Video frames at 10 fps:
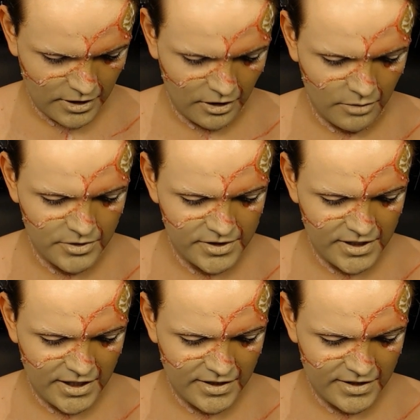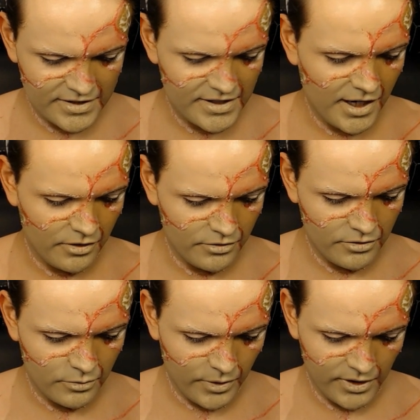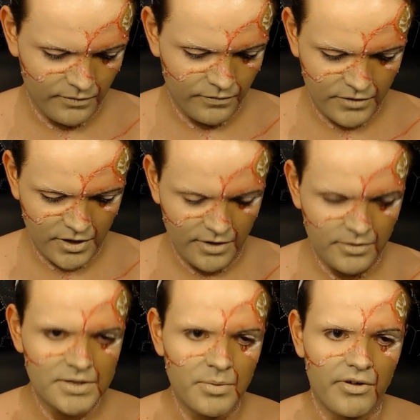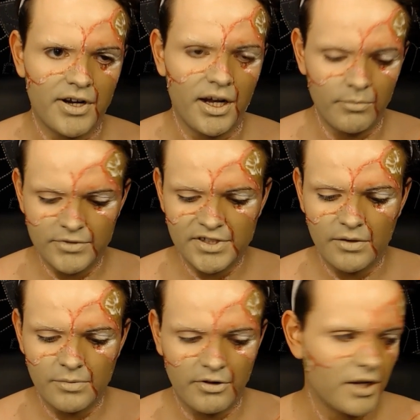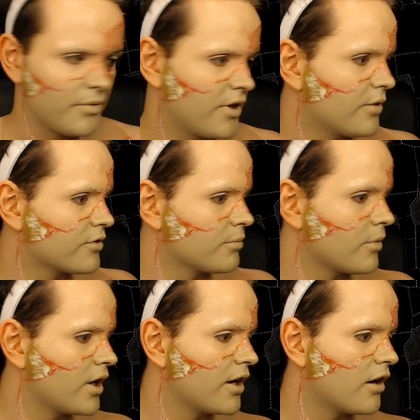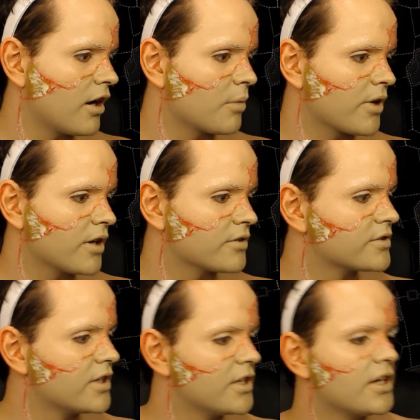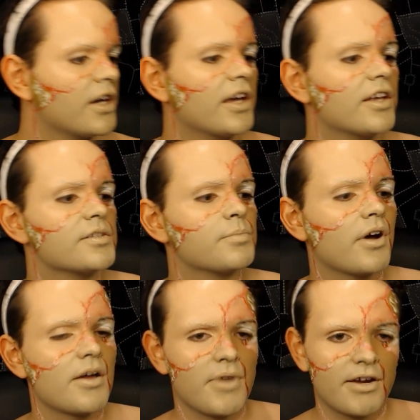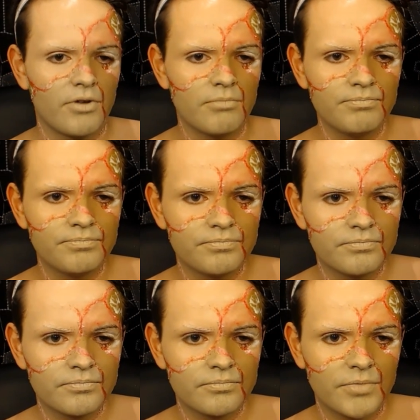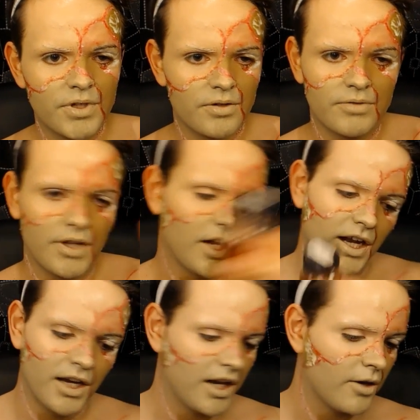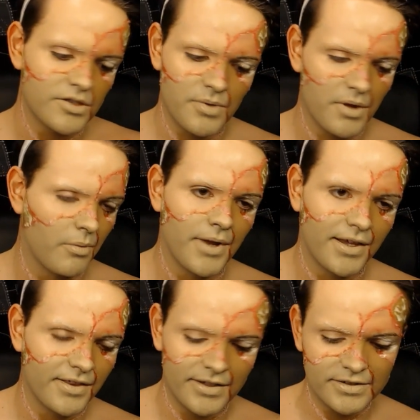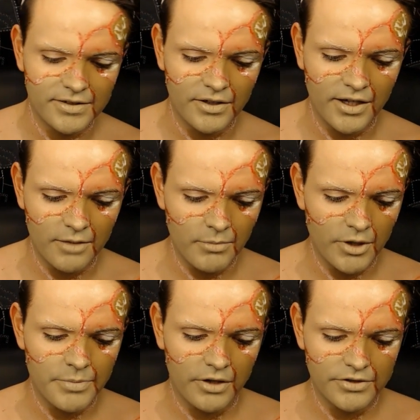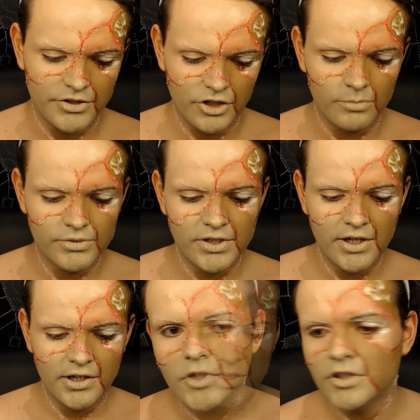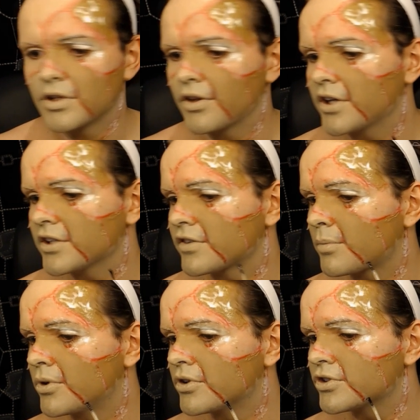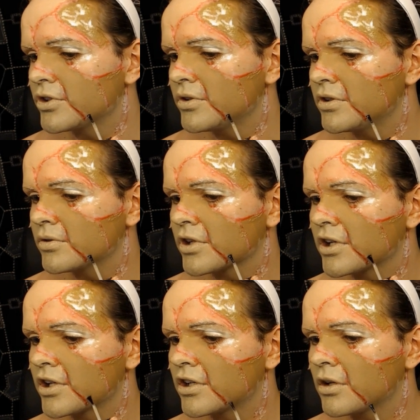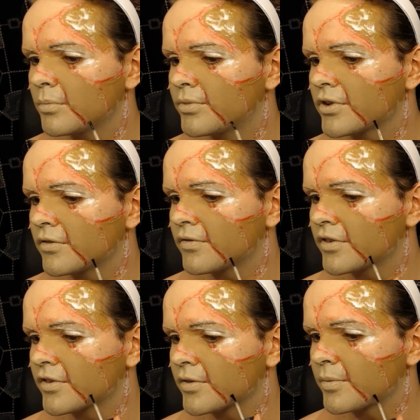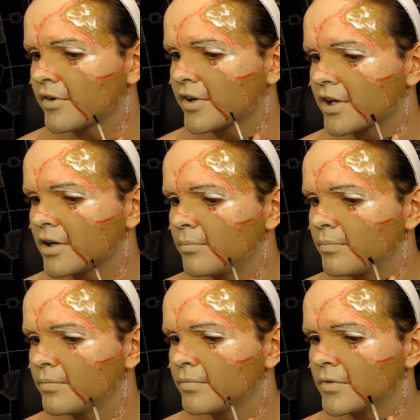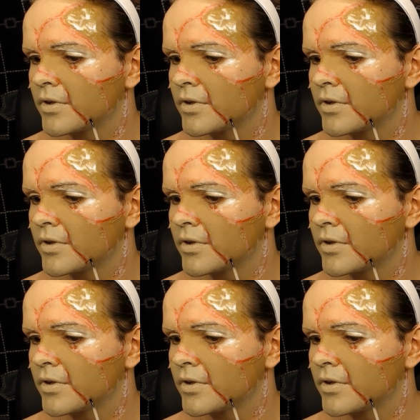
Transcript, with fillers: And I'll be sticking these down with the spirit gum, the same spirit gum that I used on my eyebrows. It's by Mehron. I, loads of people make this, so you can get it in most party shops. So the idea is I put two little tiny globs of the spirit gum